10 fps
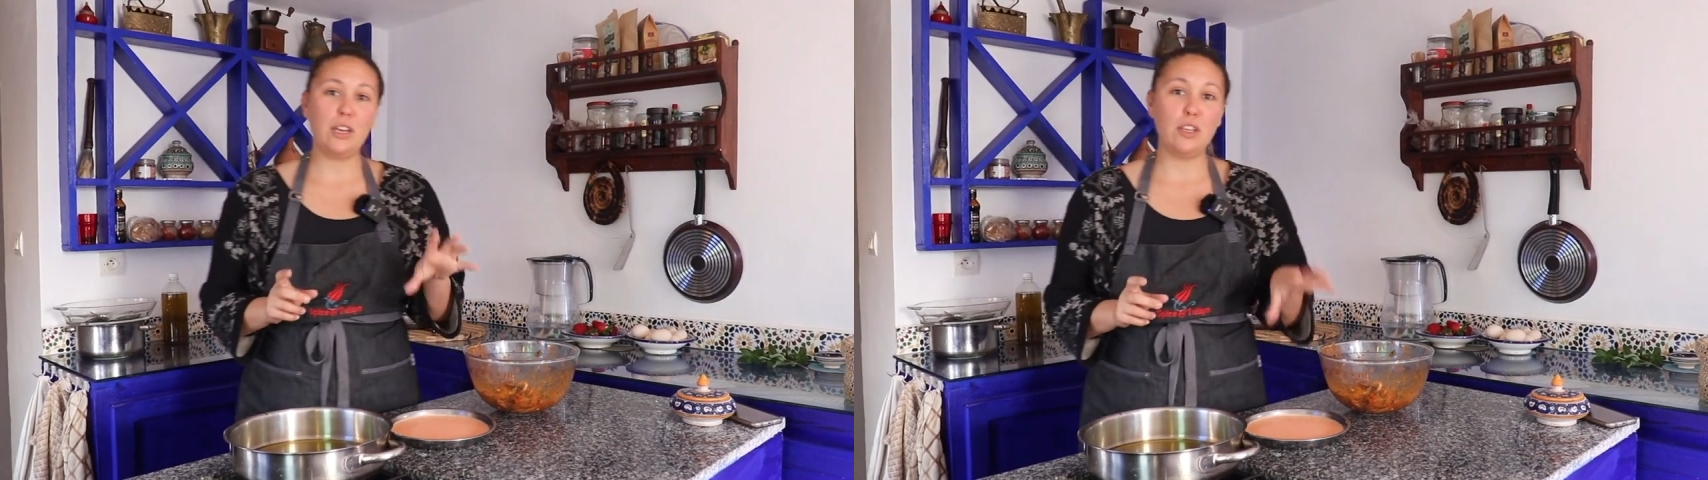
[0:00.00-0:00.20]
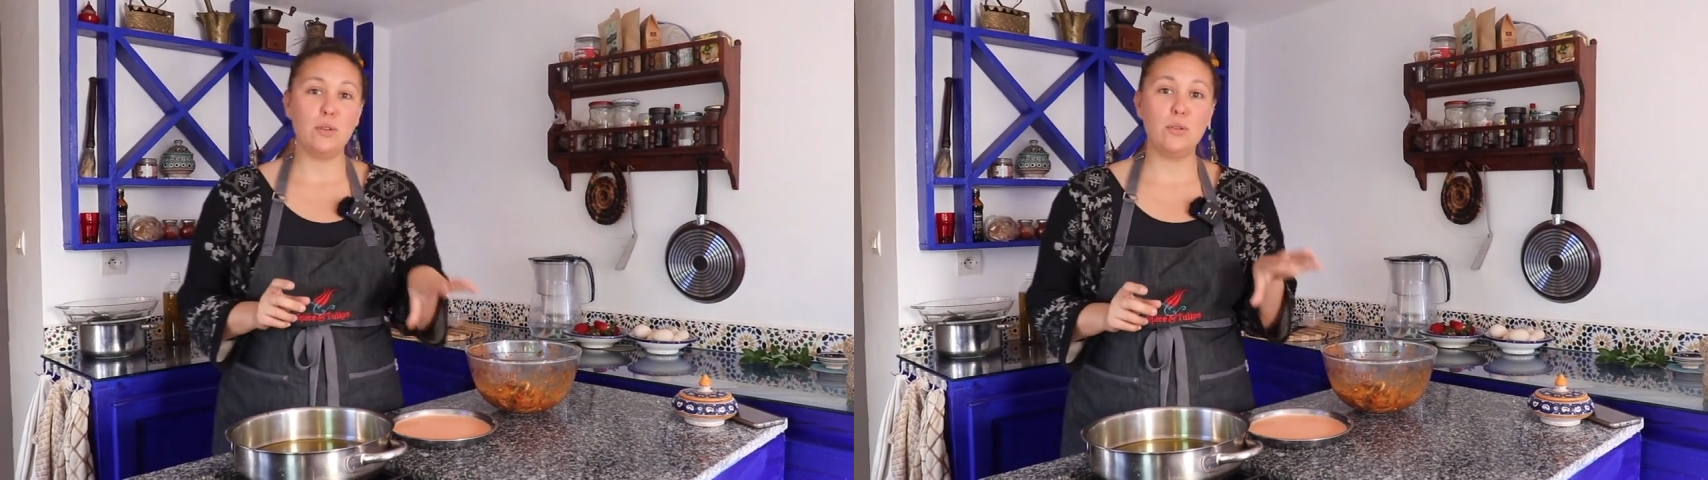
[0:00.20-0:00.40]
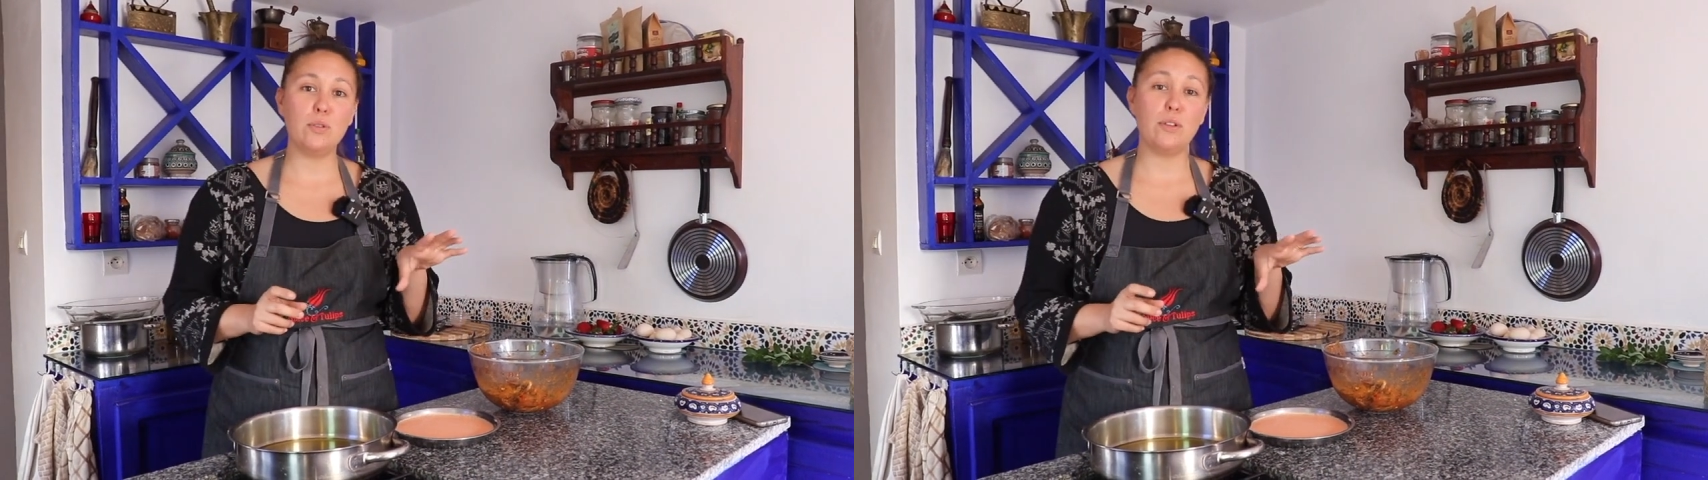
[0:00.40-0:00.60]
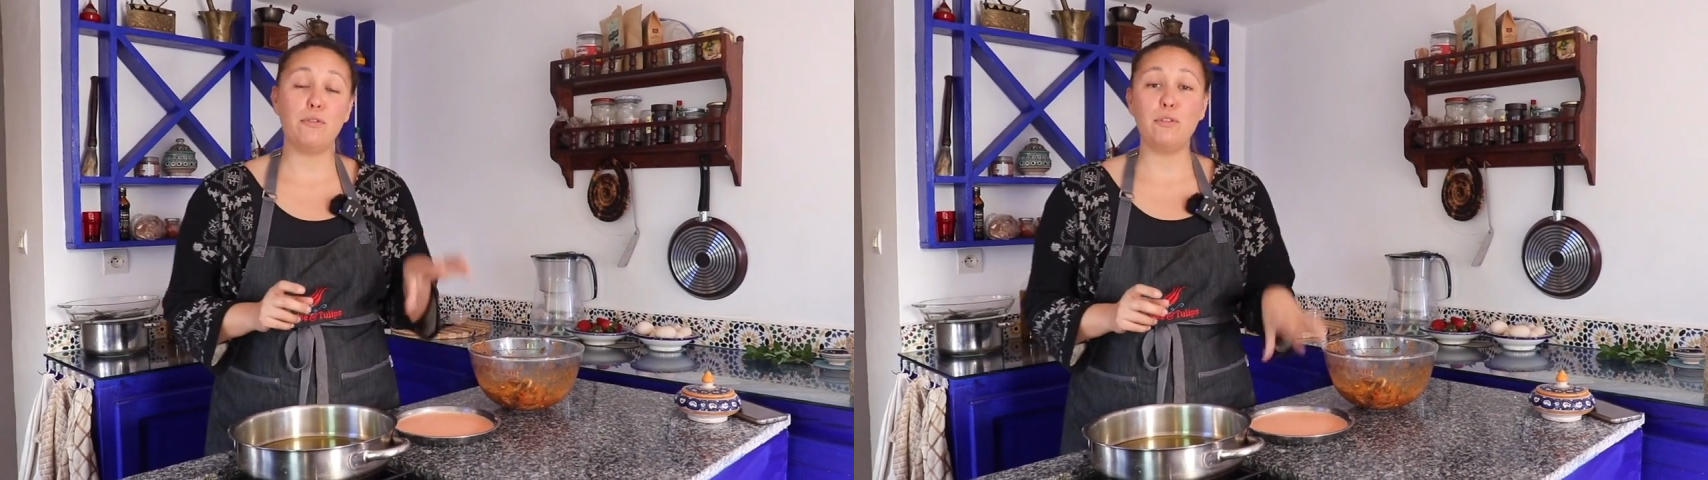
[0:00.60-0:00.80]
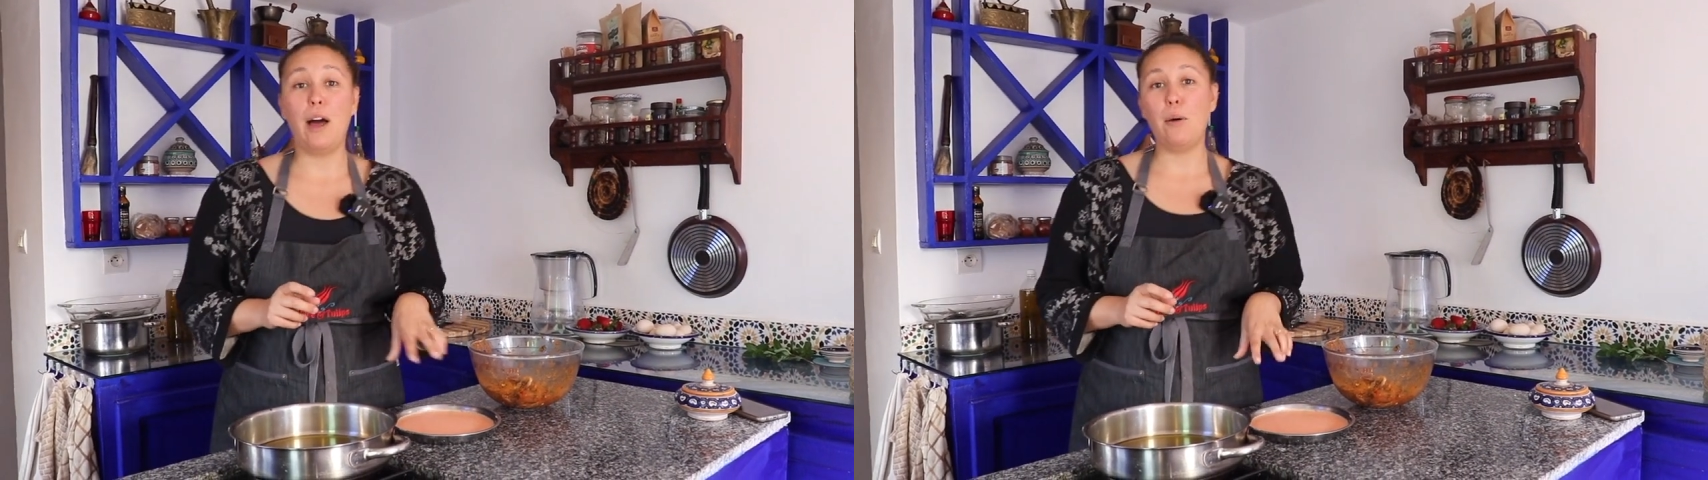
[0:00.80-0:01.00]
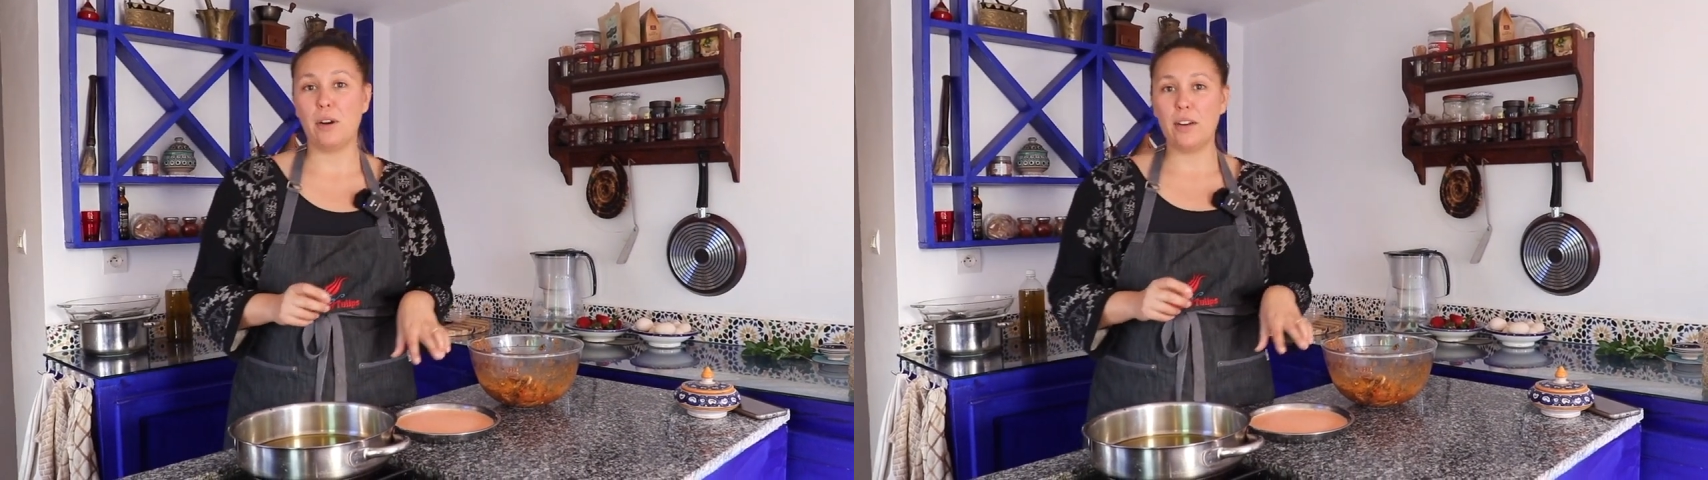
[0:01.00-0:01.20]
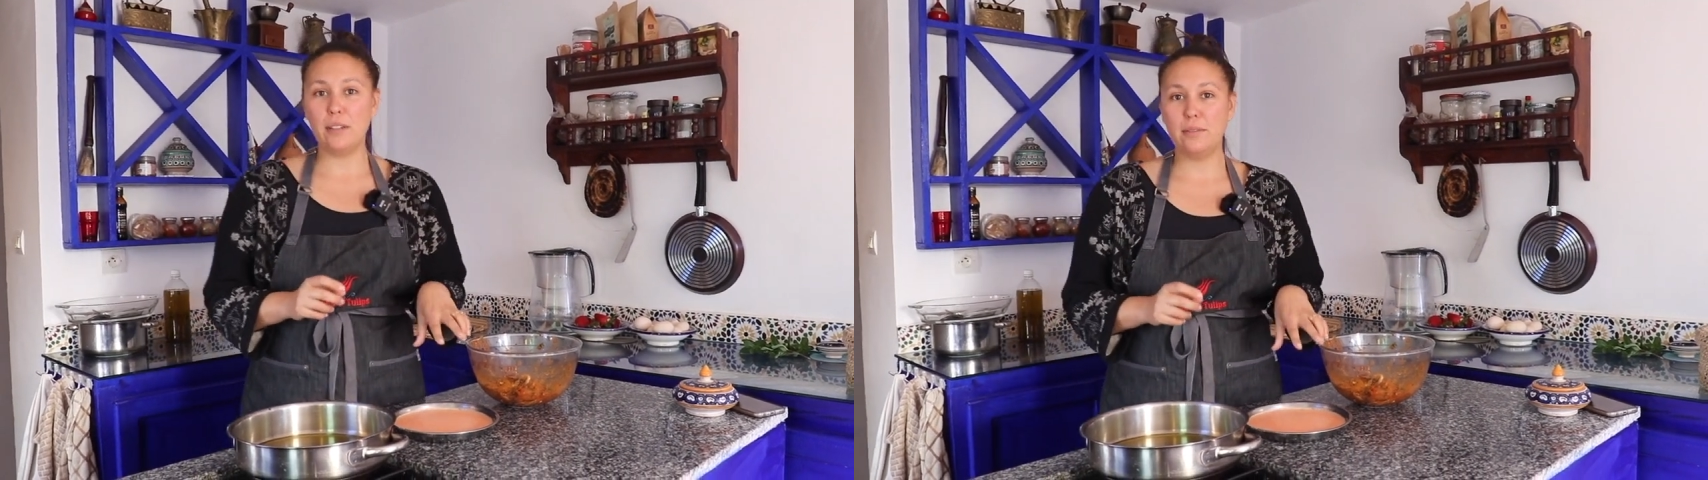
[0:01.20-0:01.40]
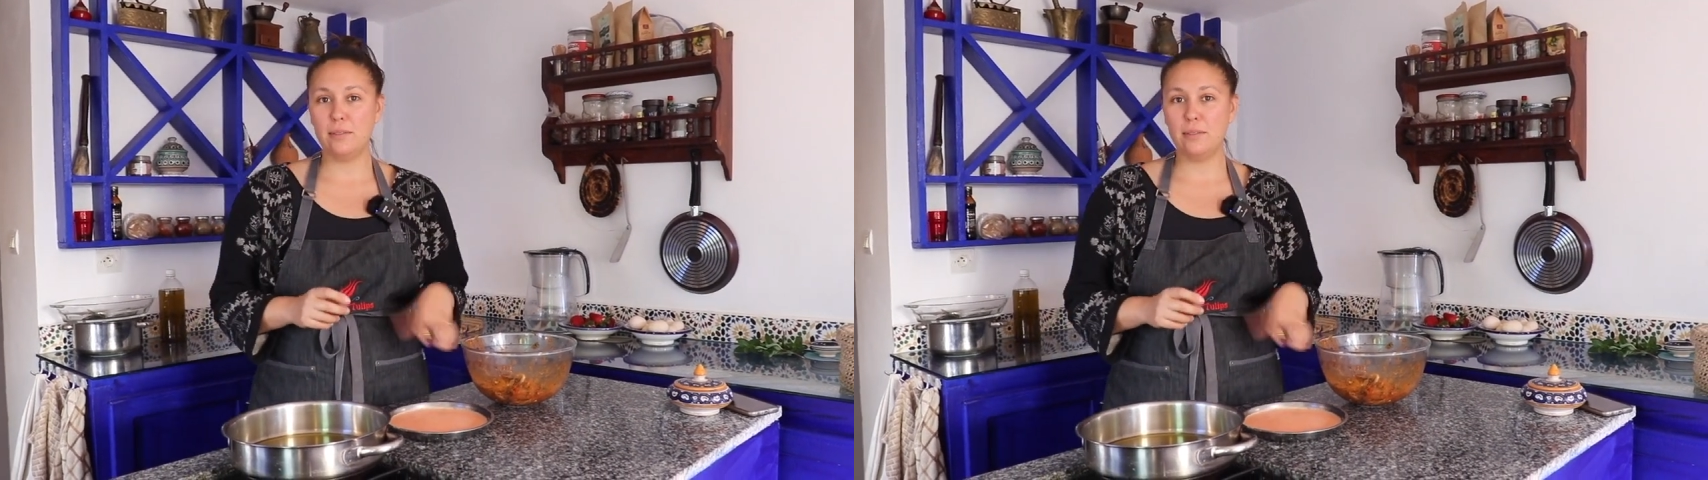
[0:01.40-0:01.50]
they use flour.